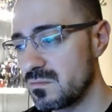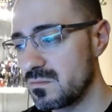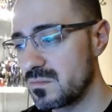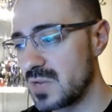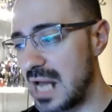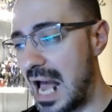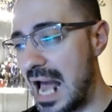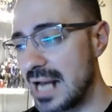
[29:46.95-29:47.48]

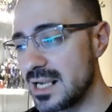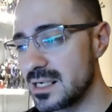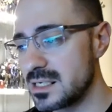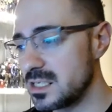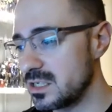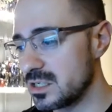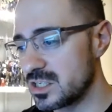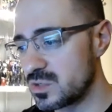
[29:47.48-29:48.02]
But add it to
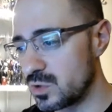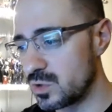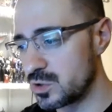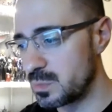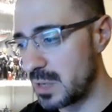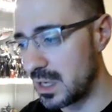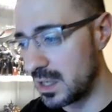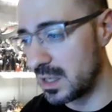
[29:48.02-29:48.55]
your
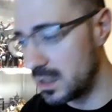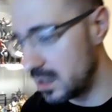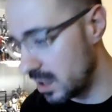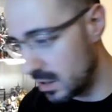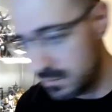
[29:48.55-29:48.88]
swashbuckling, you know,